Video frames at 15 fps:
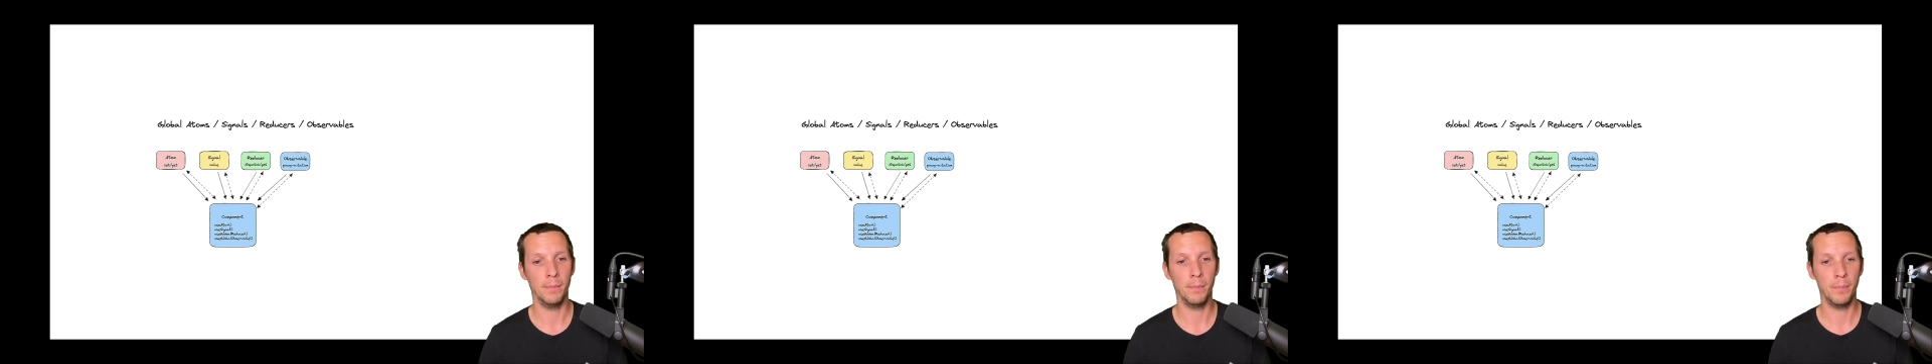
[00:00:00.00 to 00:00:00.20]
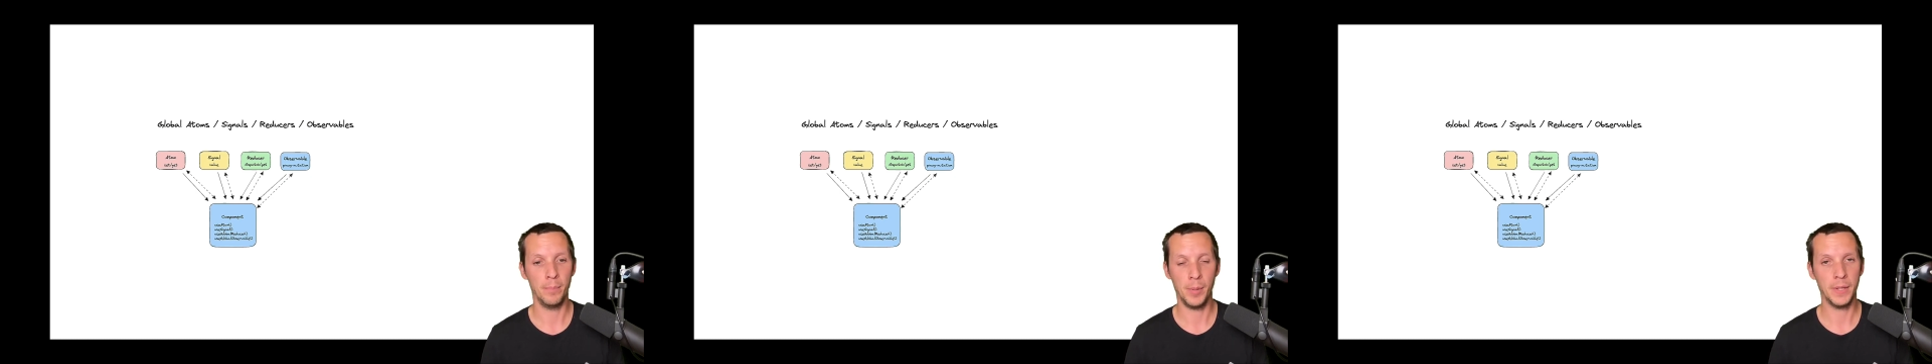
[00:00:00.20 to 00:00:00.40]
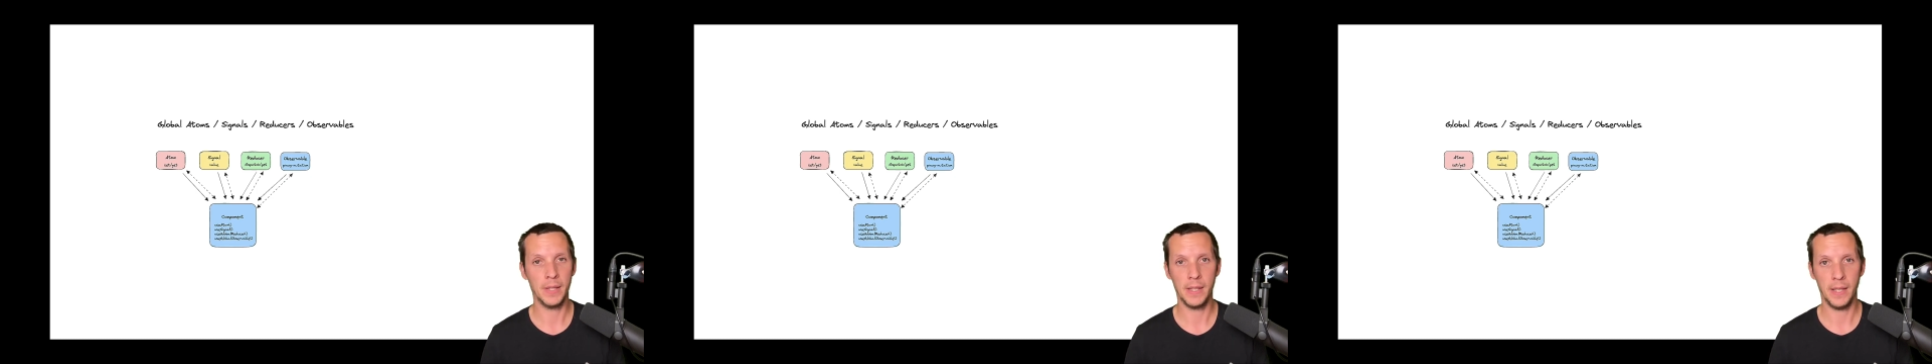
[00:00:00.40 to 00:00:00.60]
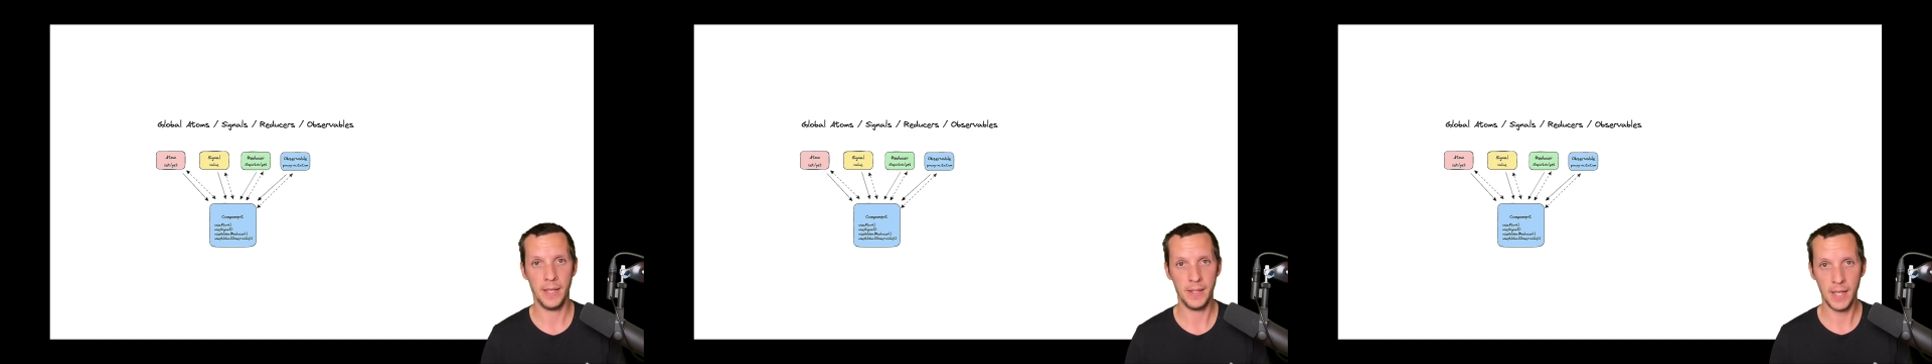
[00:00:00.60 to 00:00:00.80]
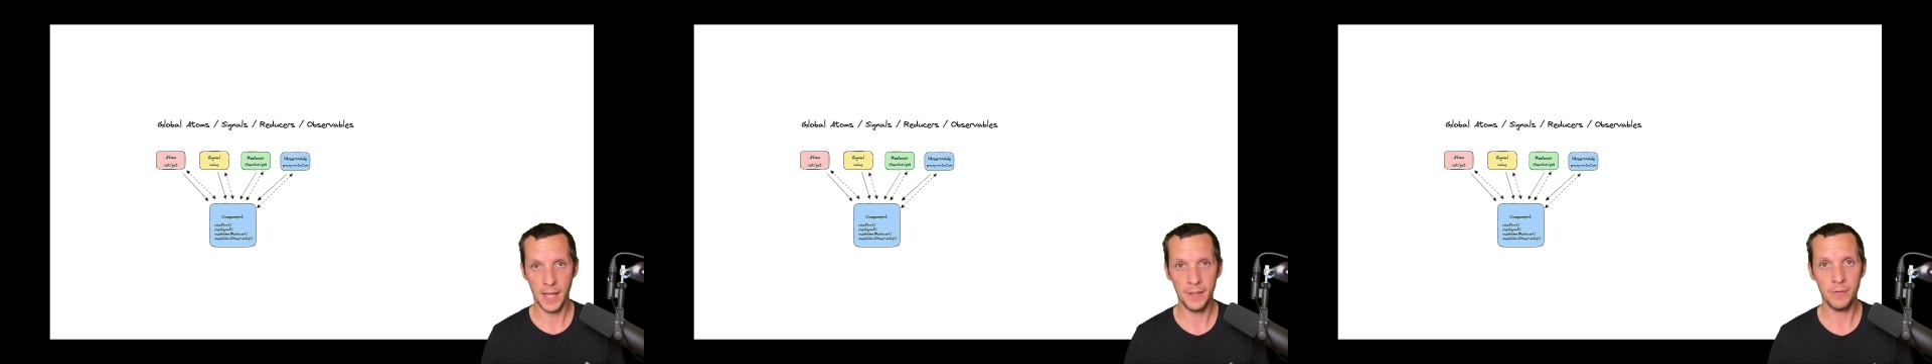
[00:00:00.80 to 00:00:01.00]
But
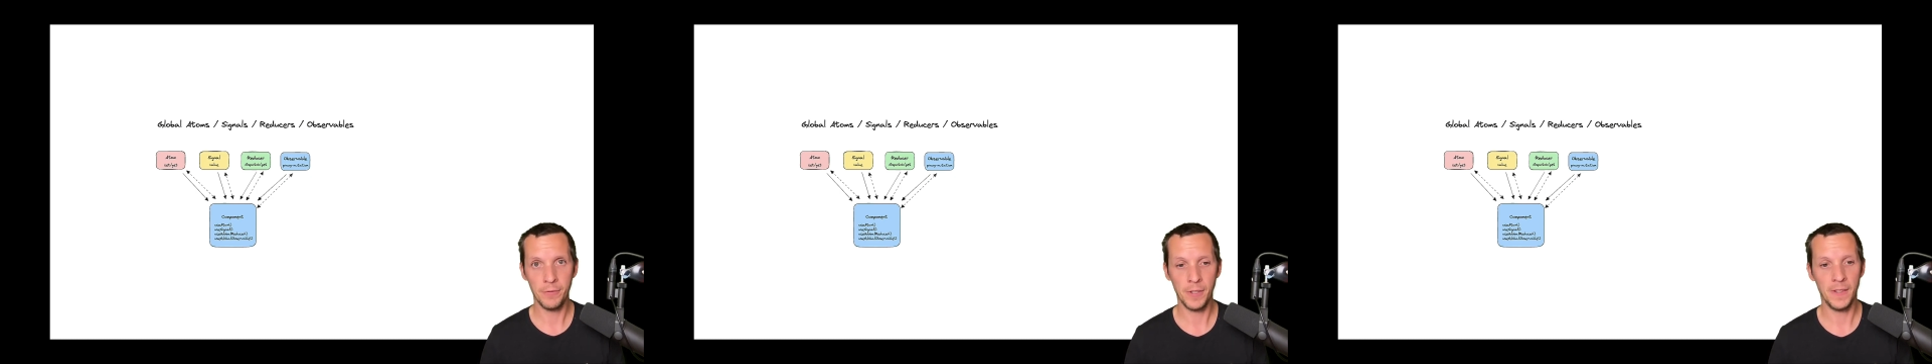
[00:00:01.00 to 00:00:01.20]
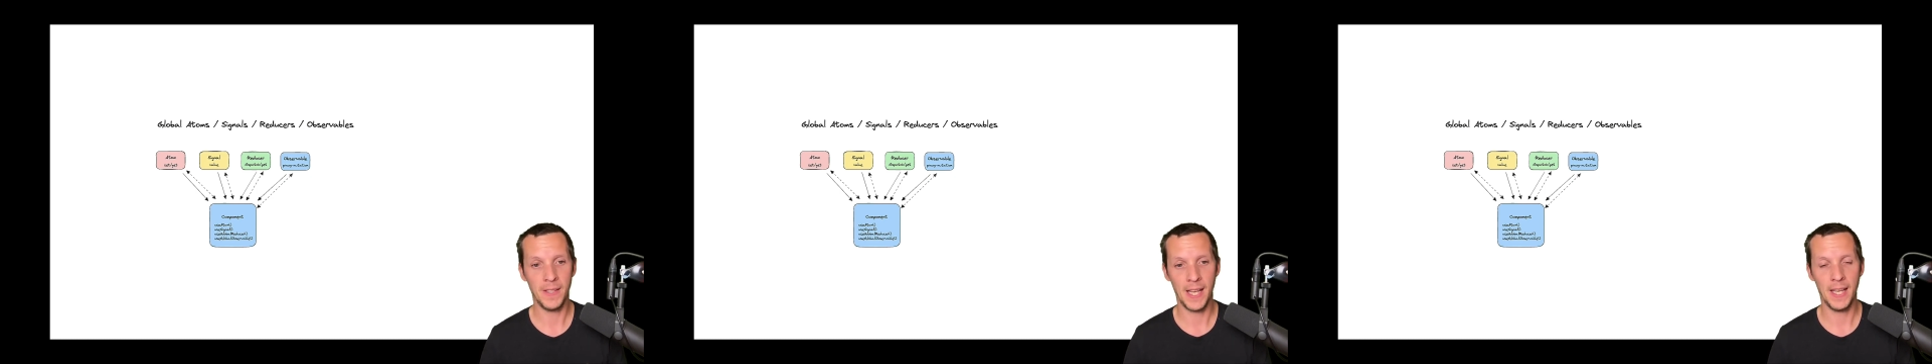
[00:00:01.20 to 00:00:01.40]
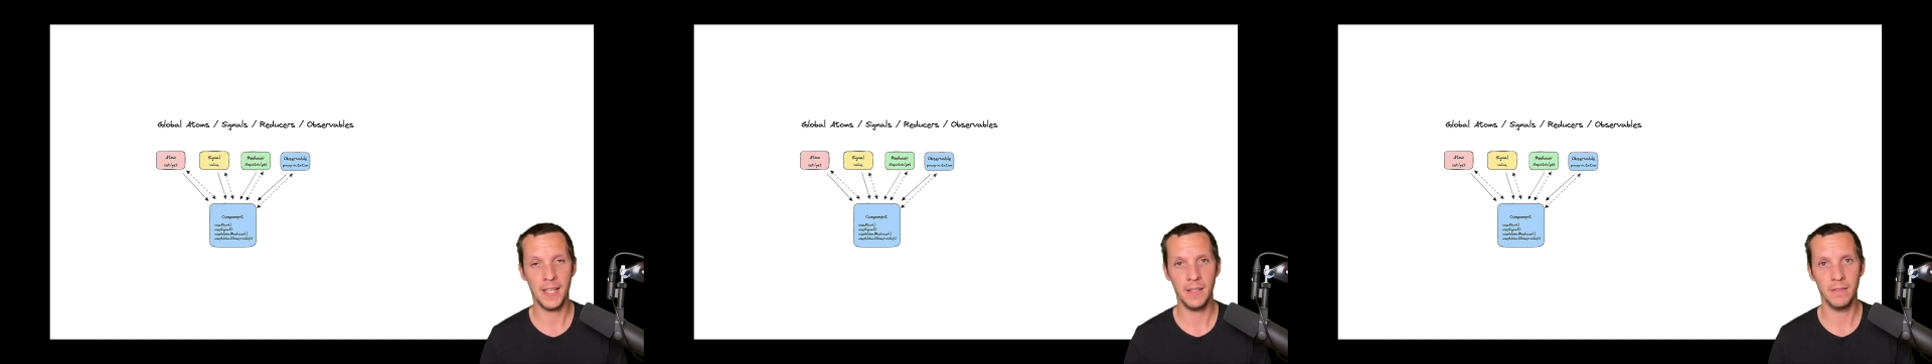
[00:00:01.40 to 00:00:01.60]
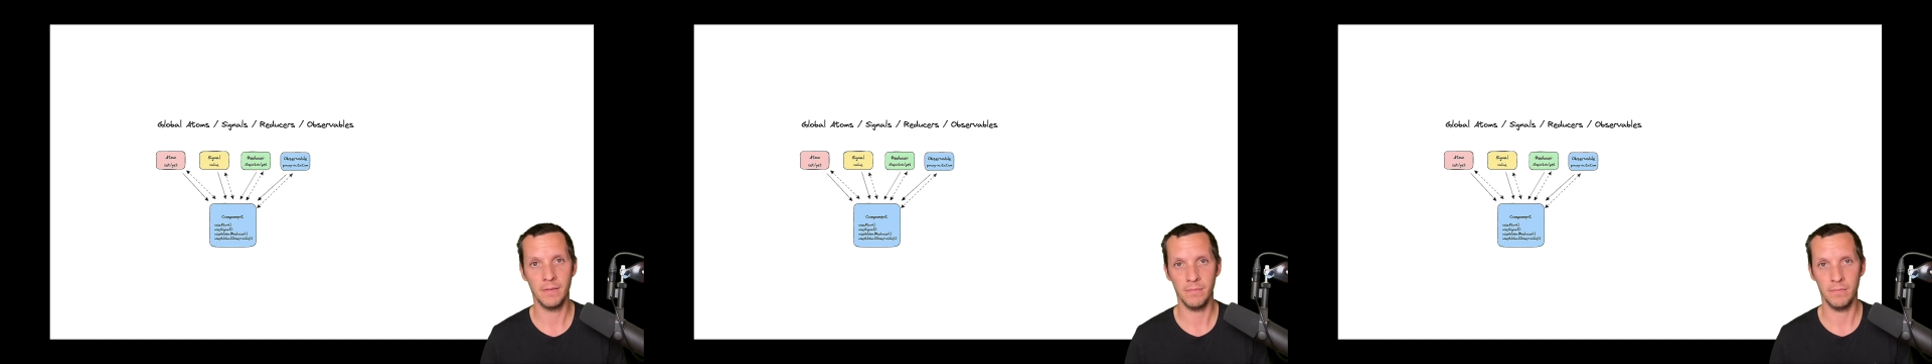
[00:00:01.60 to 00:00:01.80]
at the end of the day,